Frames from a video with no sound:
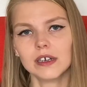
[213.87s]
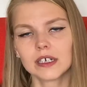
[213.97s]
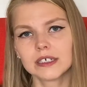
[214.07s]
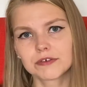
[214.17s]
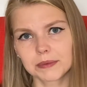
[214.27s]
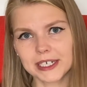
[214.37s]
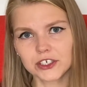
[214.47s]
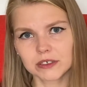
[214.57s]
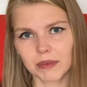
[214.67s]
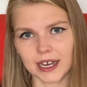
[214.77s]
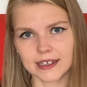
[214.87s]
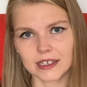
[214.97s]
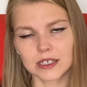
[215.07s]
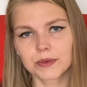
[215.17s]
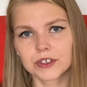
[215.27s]
Confirmation bias
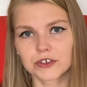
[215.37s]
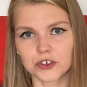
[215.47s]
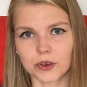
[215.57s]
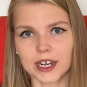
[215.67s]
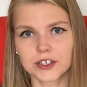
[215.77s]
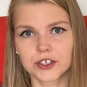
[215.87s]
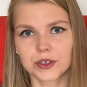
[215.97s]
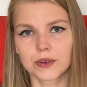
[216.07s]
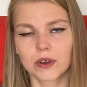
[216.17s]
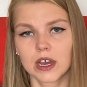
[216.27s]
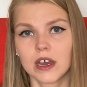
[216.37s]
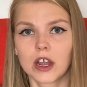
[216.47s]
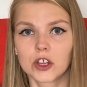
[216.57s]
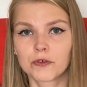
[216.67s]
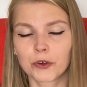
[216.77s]
is when you try to
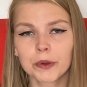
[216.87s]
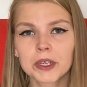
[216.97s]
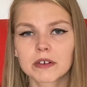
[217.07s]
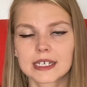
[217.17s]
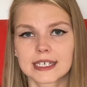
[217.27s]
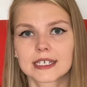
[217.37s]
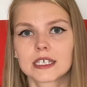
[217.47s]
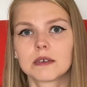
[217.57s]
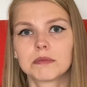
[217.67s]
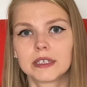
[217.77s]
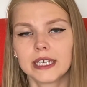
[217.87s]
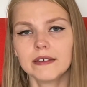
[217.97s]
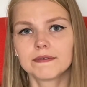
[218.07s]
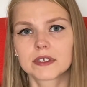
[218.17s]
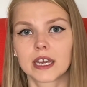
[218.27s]
confirm your existing
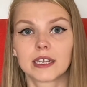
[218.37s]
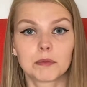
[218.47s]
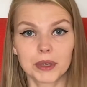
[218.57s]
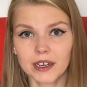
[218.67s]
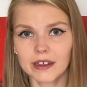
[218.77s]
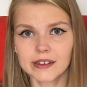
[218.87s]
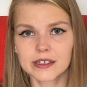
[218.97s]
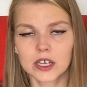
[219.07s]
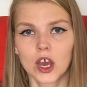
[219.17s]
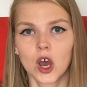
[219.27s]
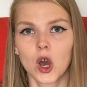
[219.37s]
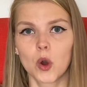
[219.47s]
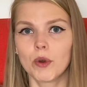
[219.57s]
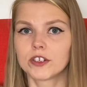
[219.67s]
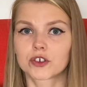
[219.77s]
beliefs and opinions
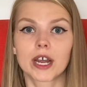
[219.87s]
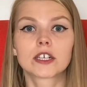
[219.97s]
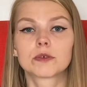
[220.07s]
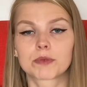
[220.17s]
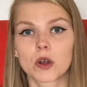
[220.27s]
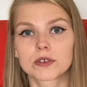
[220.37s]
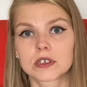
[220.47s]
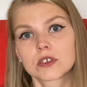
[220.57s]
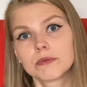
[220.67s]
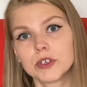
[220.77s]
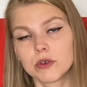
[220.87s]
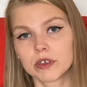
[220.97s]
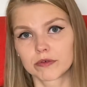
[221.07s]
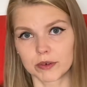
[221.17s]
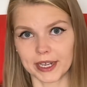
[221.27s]
when trying to process some new
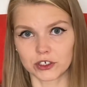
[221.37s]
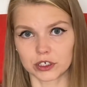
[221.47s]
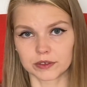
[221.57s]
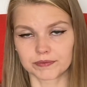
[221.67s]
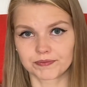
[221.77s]
information.